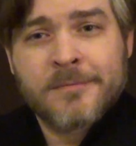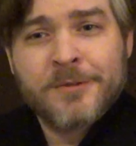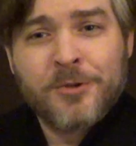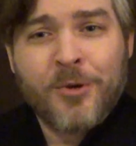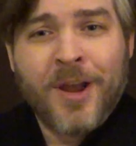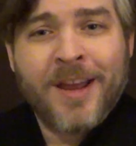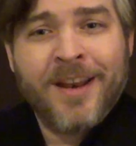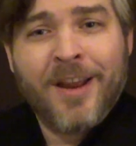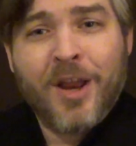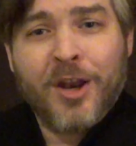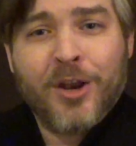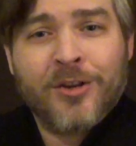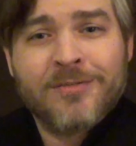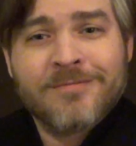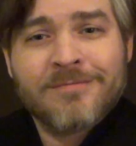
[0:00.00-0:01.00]

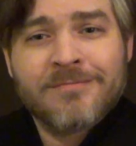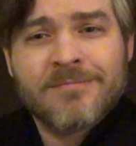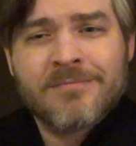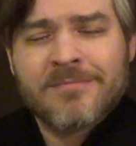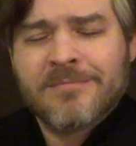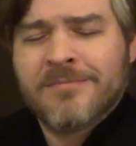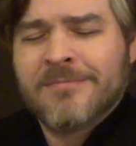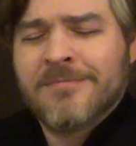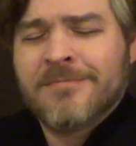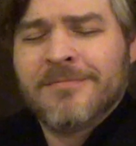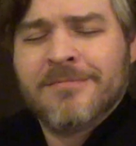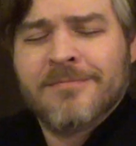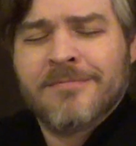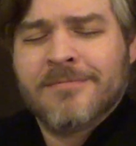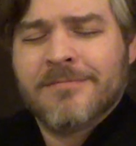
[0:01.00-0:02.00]
Radiator.
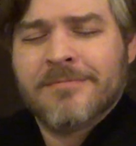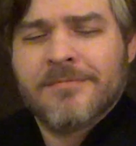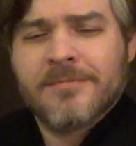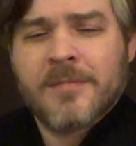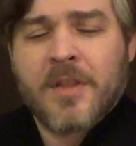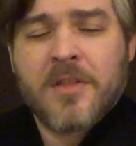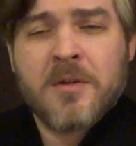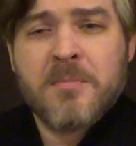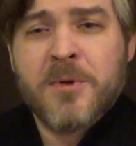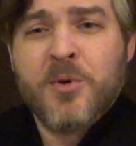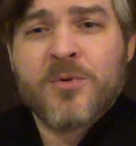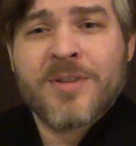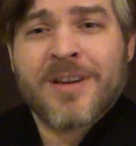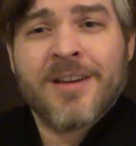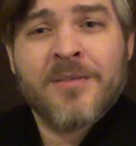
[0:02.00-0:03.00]
The
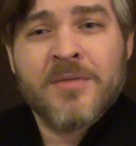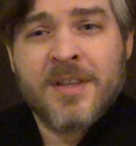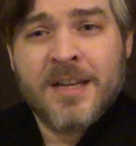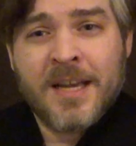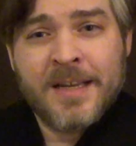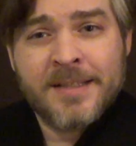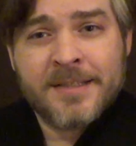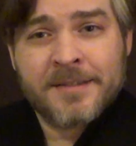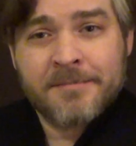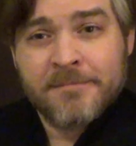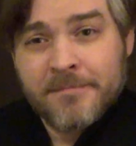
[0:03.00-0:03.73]
music of the night.